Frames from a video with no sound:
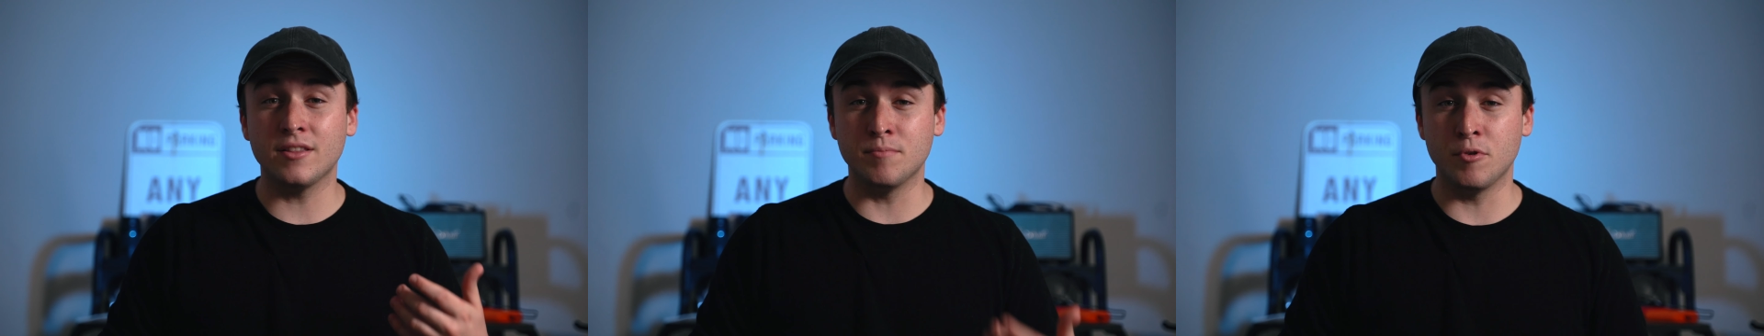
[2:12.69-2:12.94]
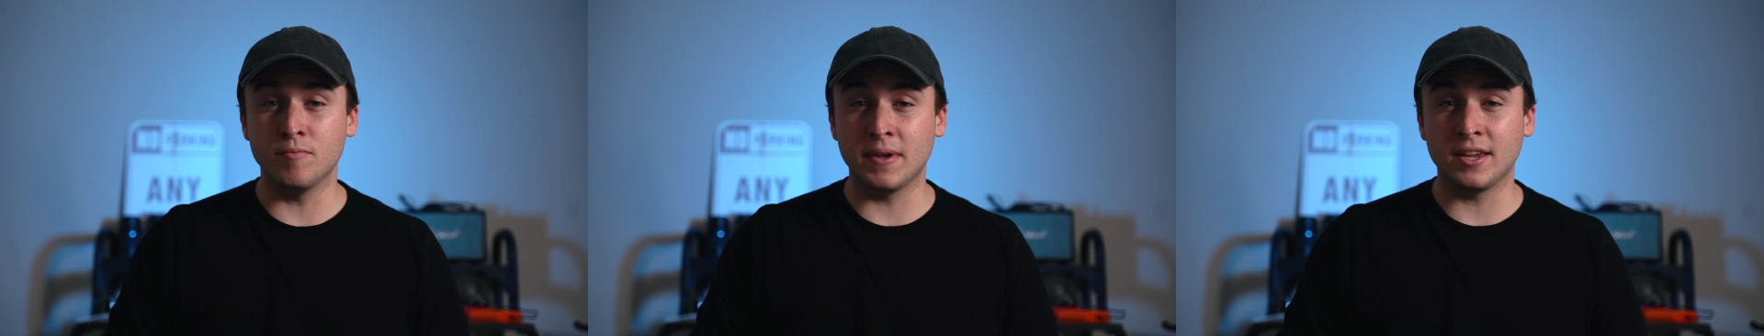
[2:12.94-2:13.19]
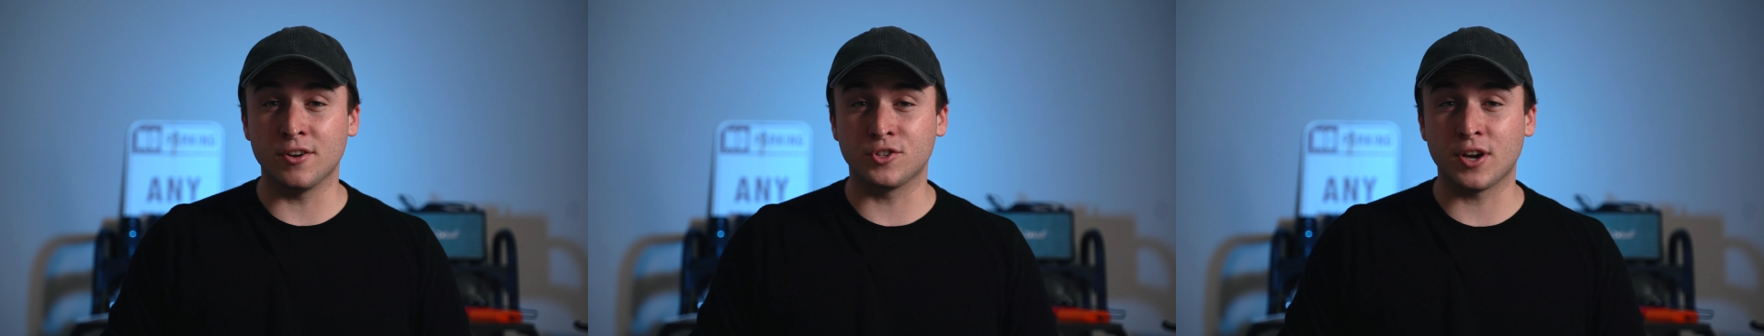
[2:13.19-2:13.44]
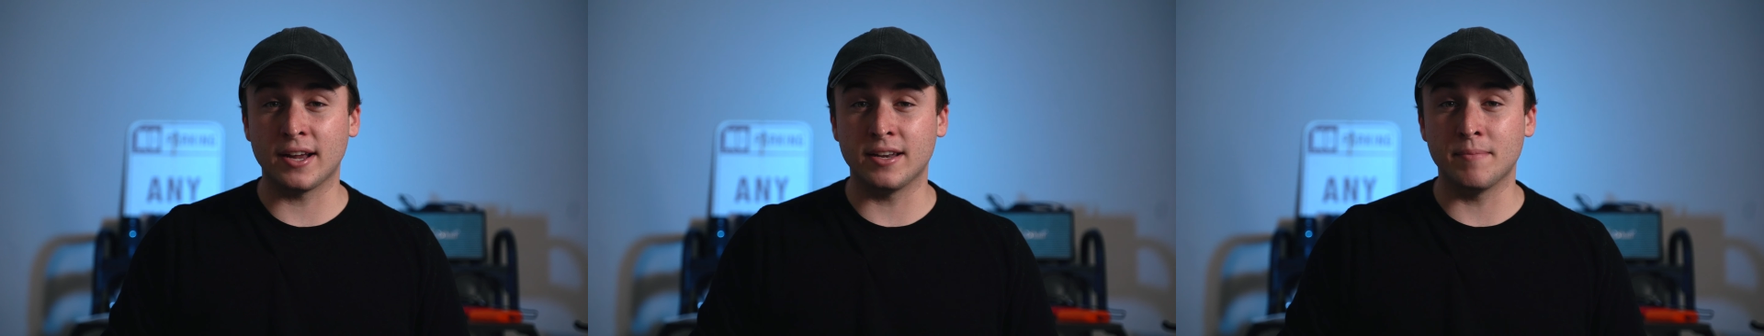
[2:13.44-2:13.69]
the movement you're
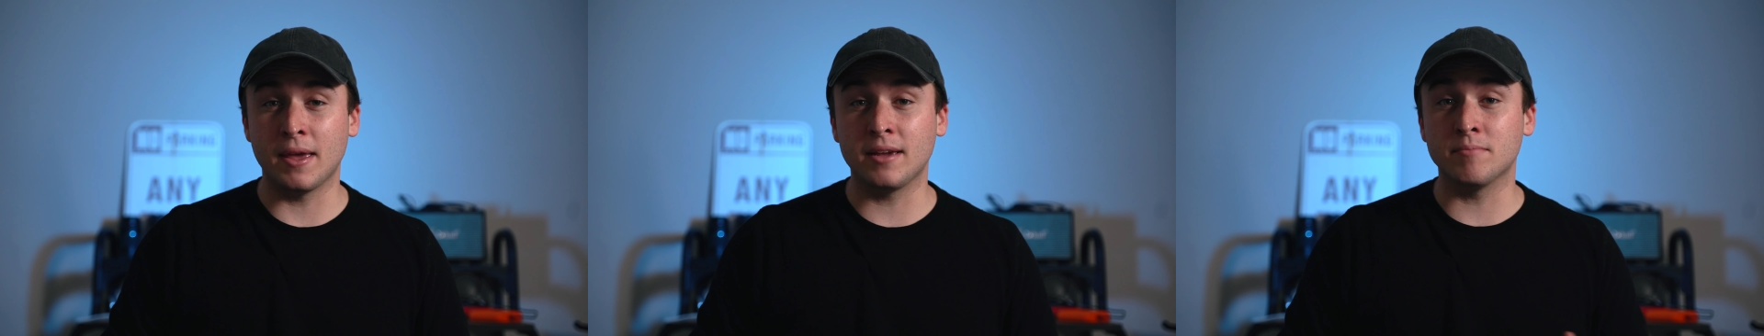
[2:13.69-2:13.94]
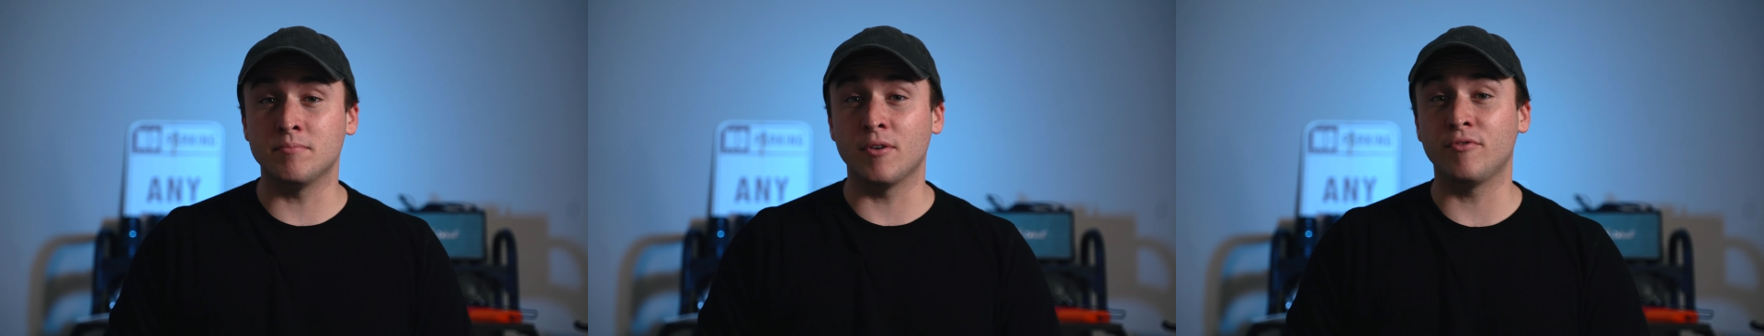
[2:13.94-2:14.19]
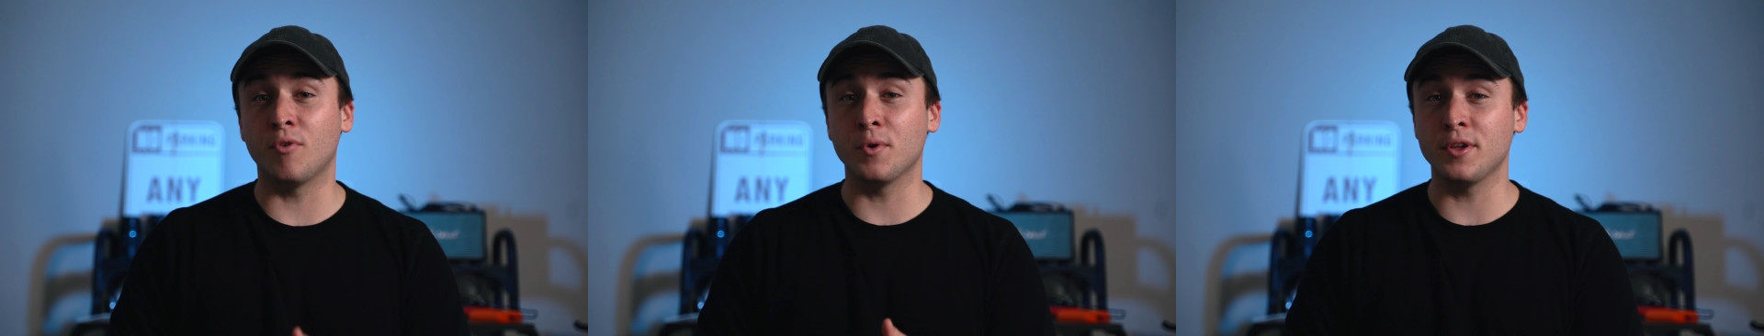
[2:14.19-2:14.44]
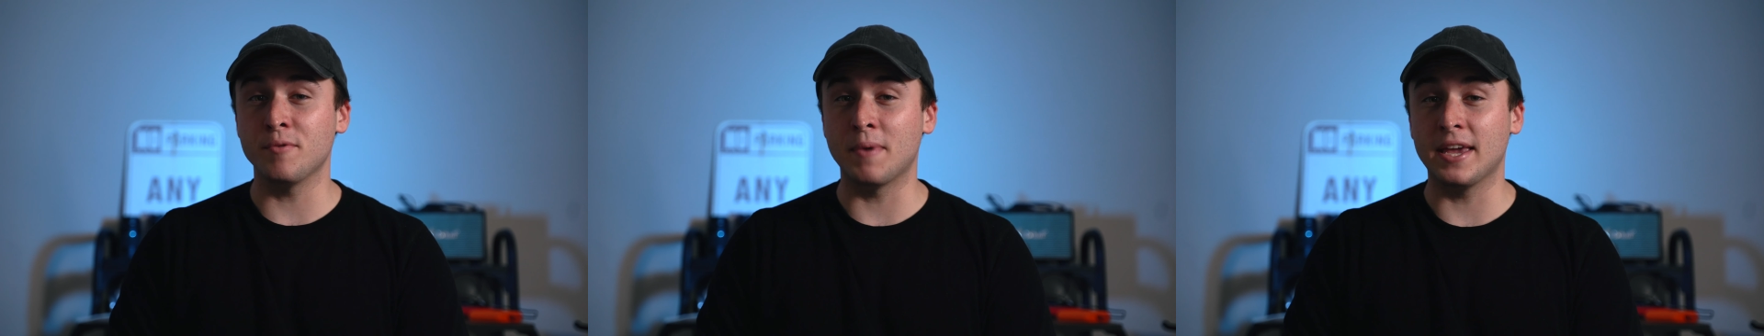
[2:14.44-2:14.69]
trying to make before
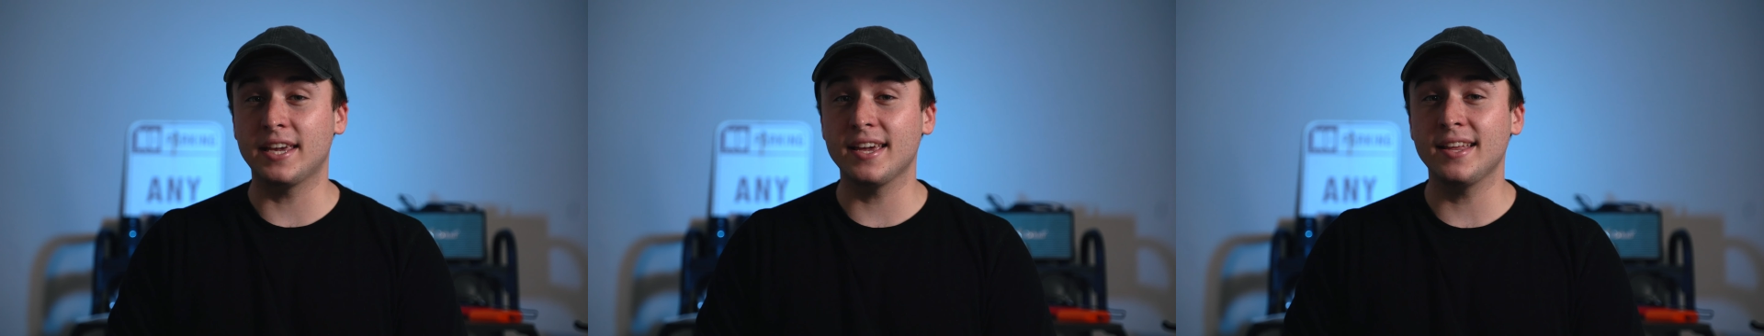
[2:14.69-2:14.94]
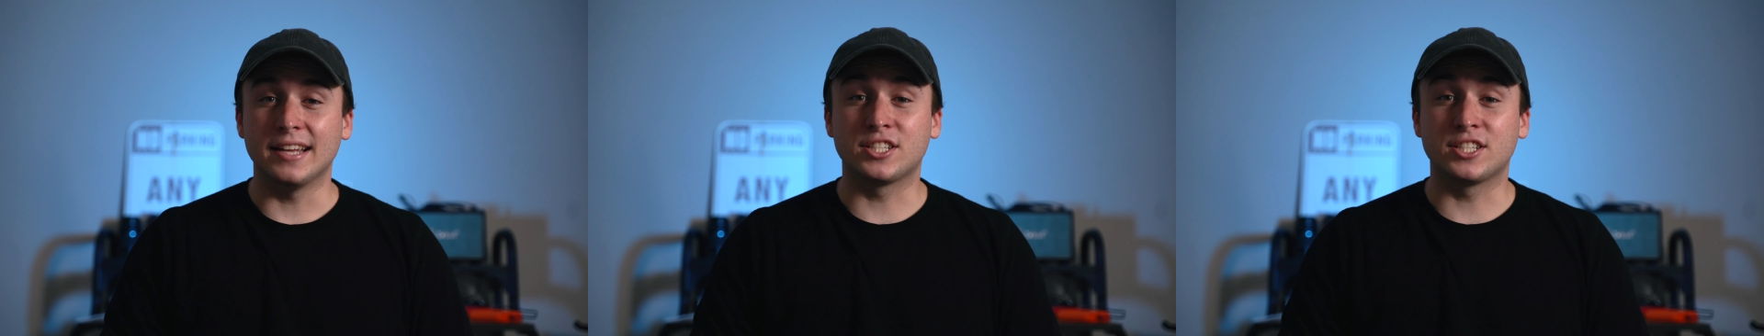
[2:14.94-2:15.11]
you make it,